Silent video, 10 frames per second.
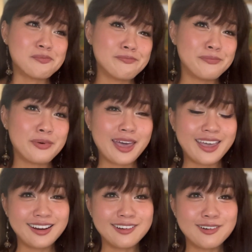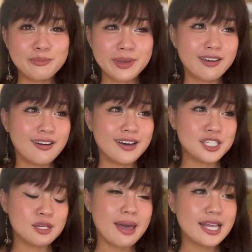but oh my
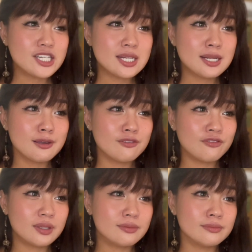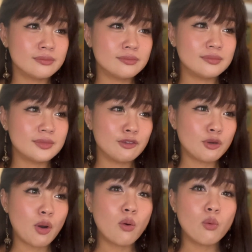gosh, imagine if
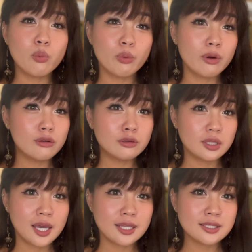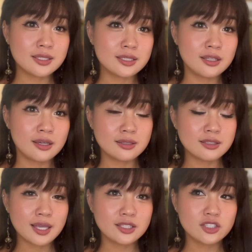the whole world gets into
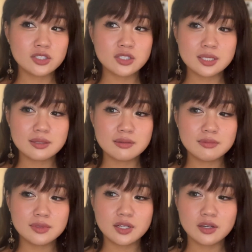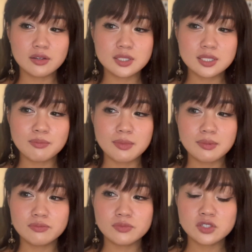this, like just, to
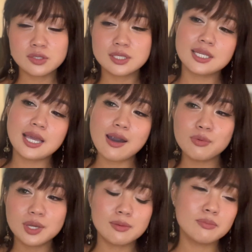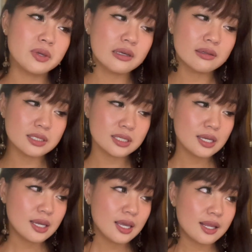see how we can build
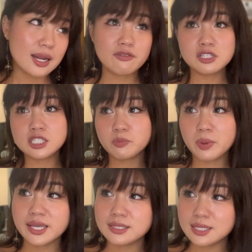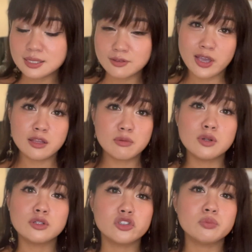in every space that's
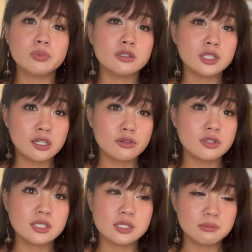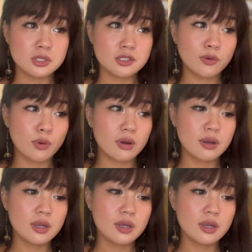available, to build ecosystems for